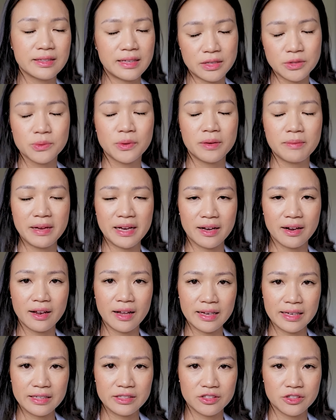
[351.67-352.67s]
That's what my
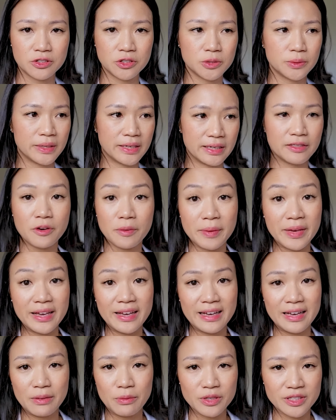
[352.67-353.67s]
clients are doing. And for
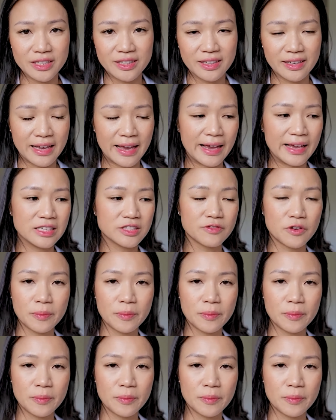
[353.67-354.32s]
me, it wasn't the case.